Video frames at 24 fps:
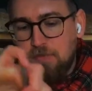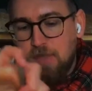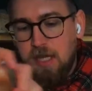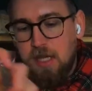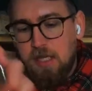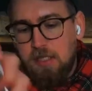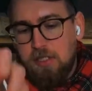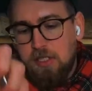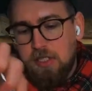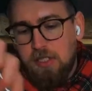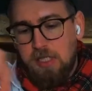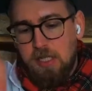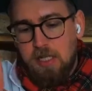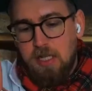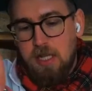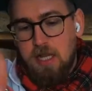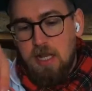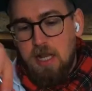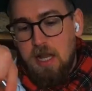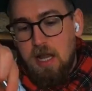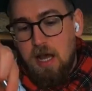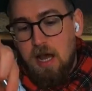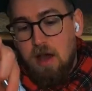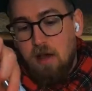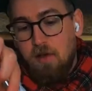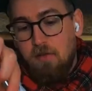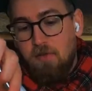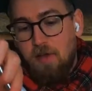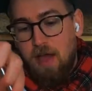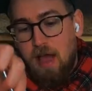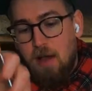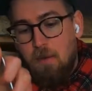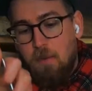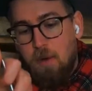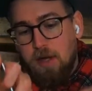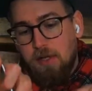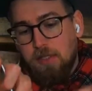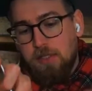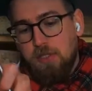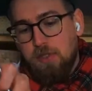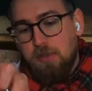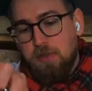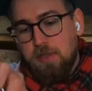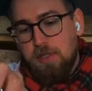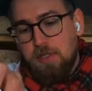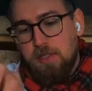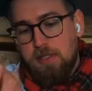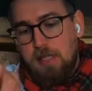I just love how
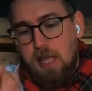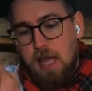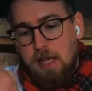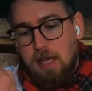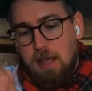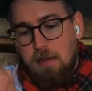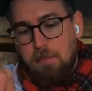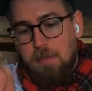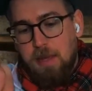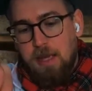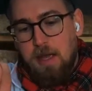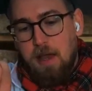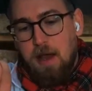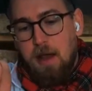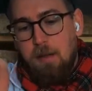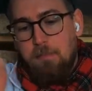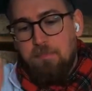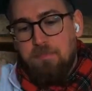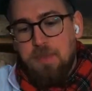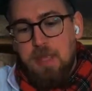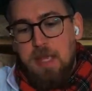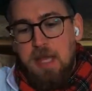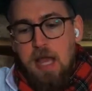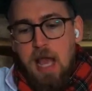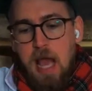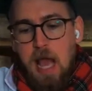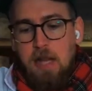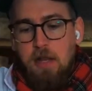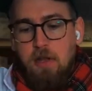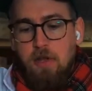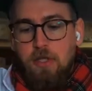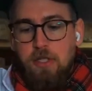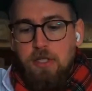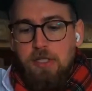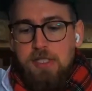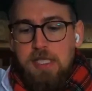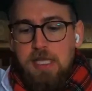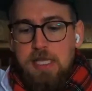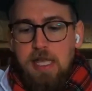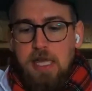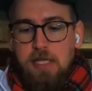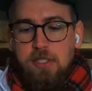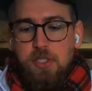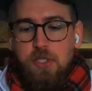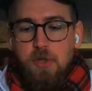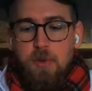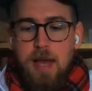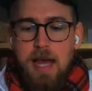unctuous that can become. And look, you see
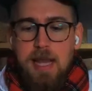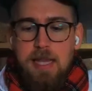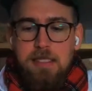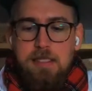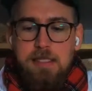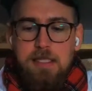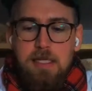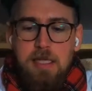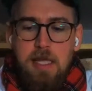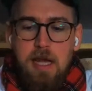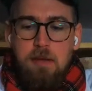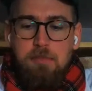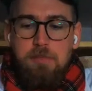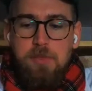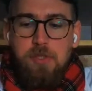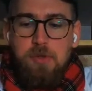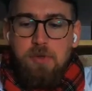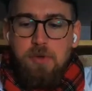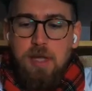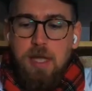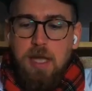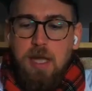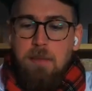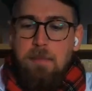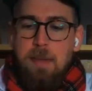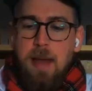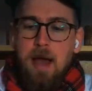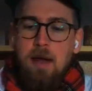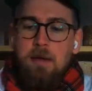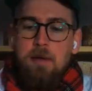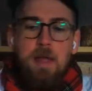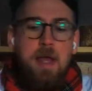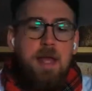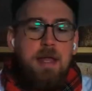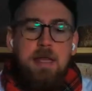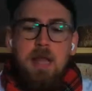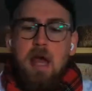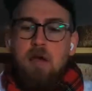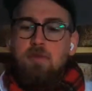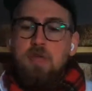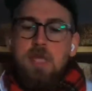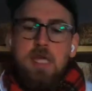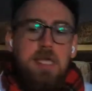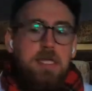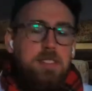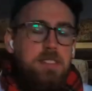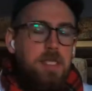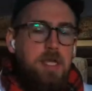that duality that I'm talking about? Now,
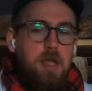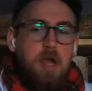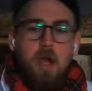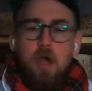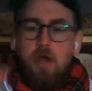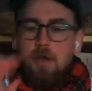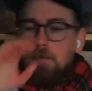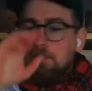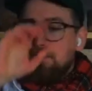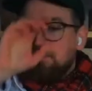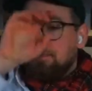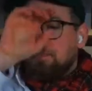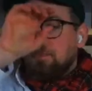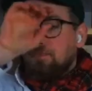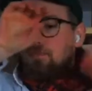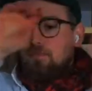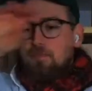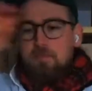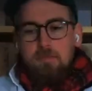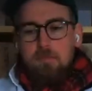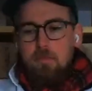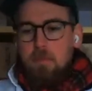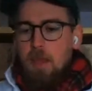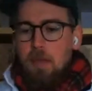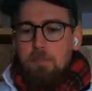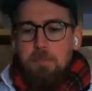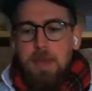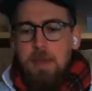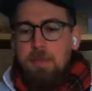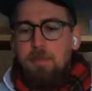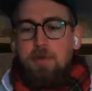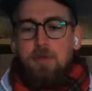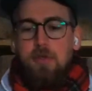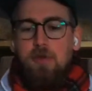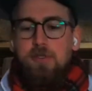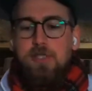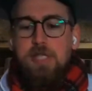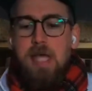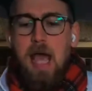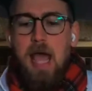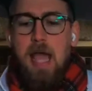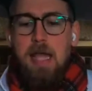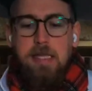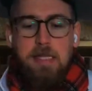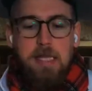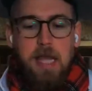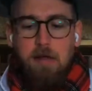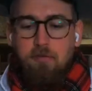years ago, people used to
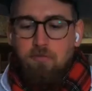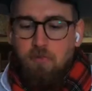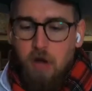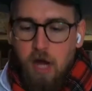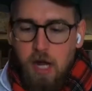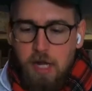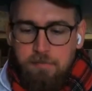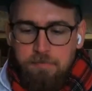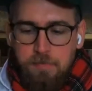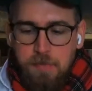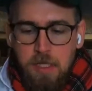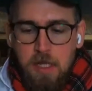hate that, right?